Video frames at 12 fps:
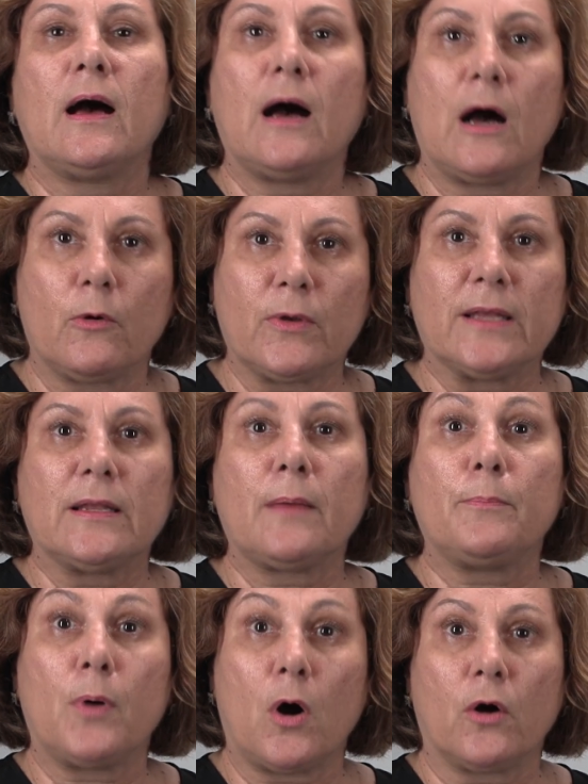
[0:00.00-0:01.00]
How can
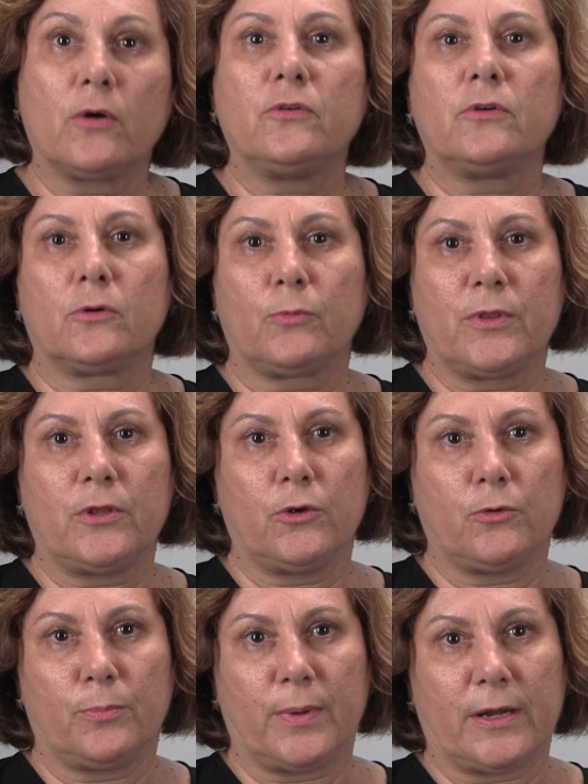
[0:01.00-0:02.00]
I partner with
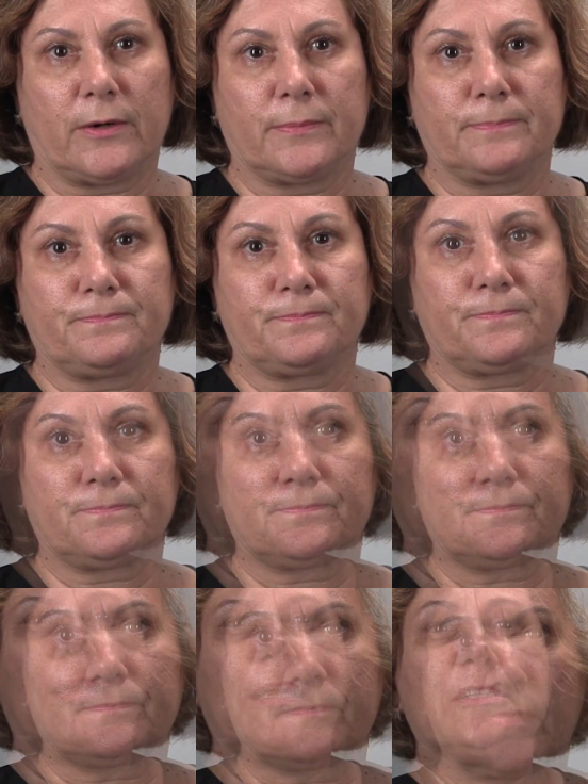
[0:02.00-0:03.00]
you better?
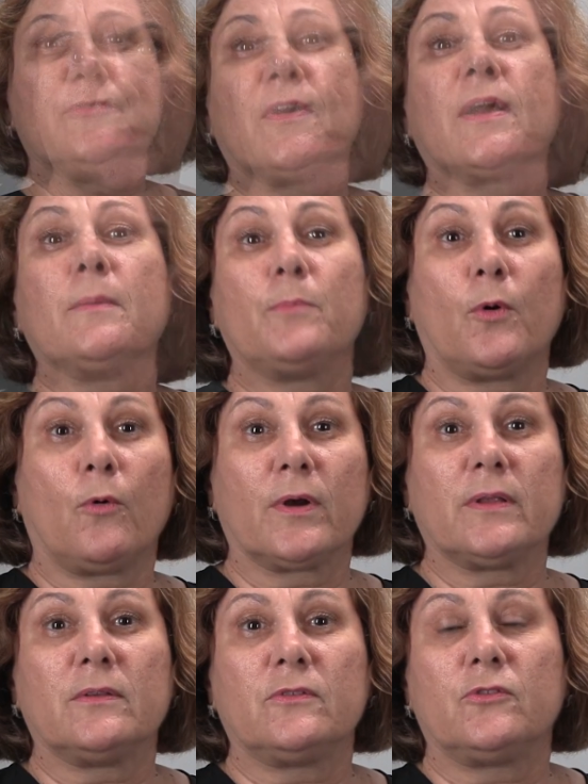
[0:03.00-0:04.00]
It's very
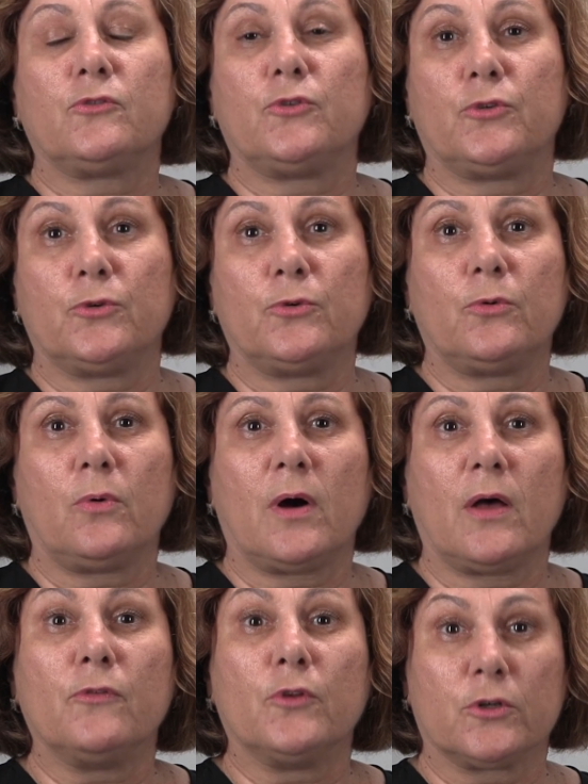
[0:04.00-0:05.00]
important
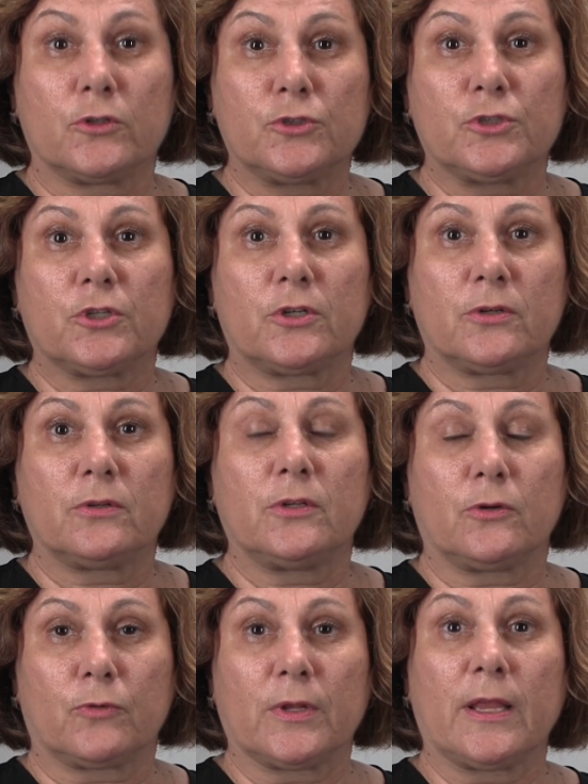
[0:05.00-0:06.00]
to nurture
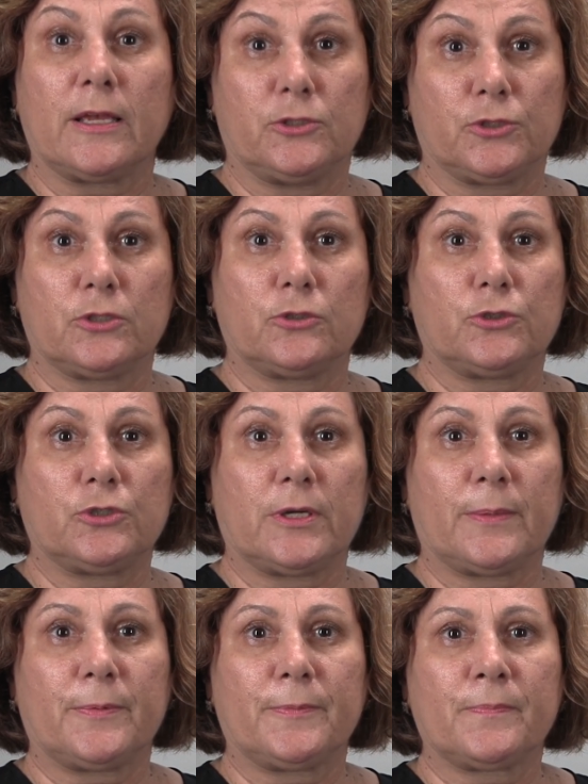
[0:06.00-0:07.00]
the
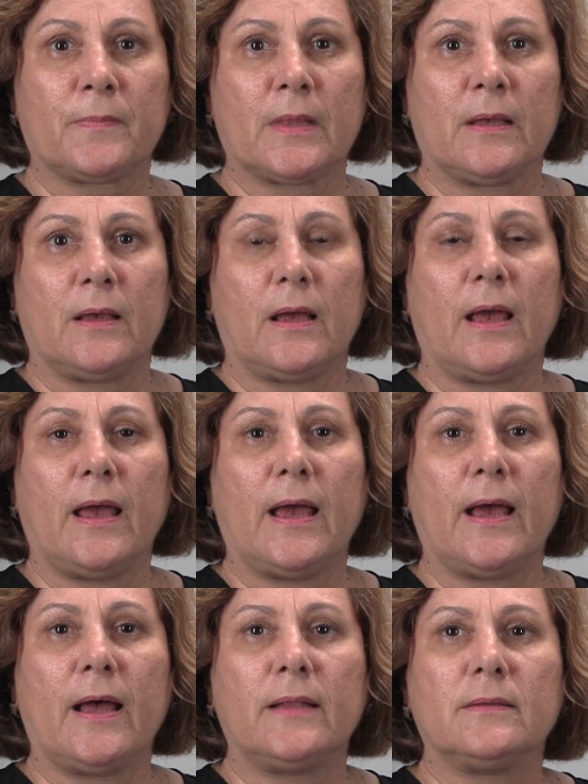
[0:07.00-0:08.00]
relationship.
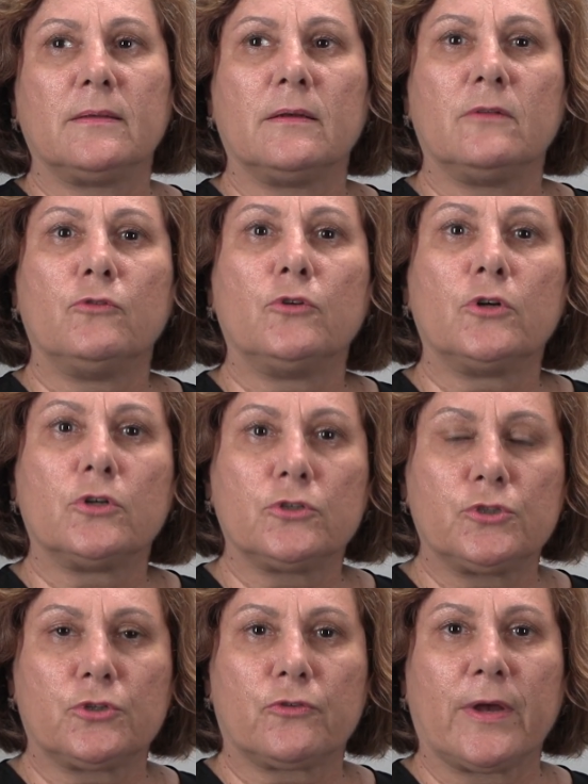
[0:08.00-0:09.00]
And
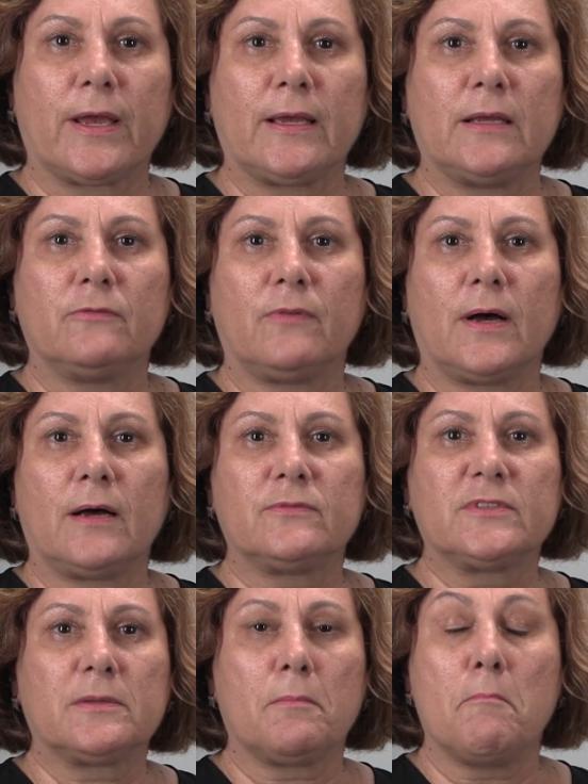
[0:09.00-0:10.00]
nurturing
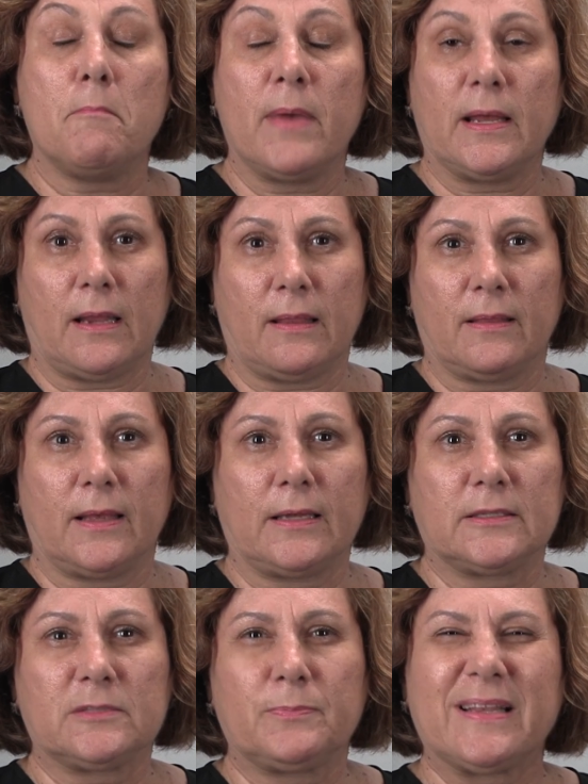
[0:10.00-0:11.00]
involves many
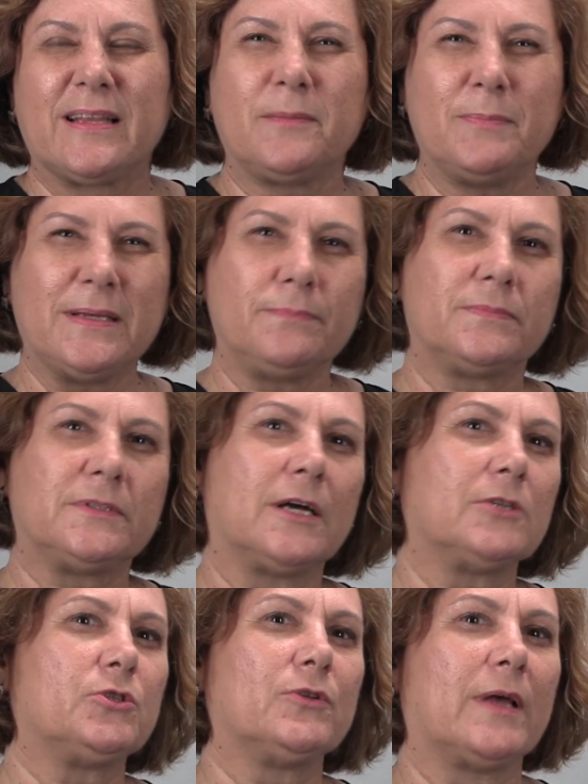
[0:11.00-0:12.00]
things. But let me
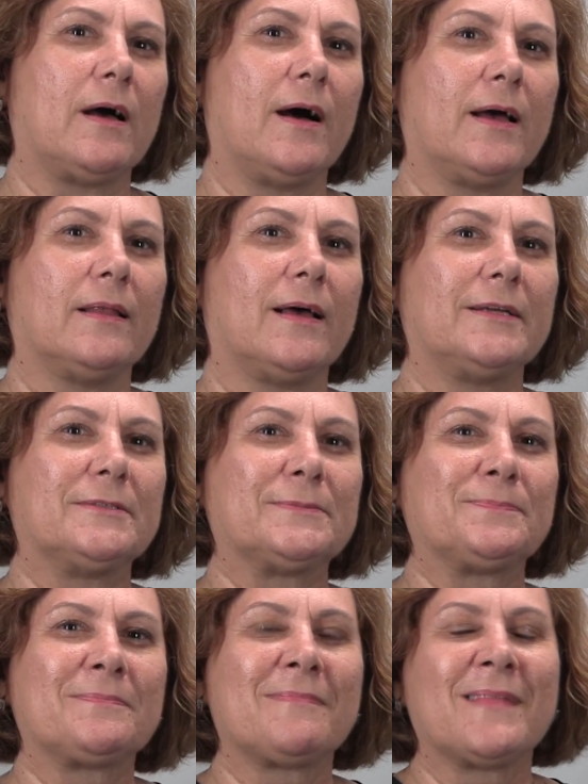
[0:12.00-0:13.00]
touch on the highlights.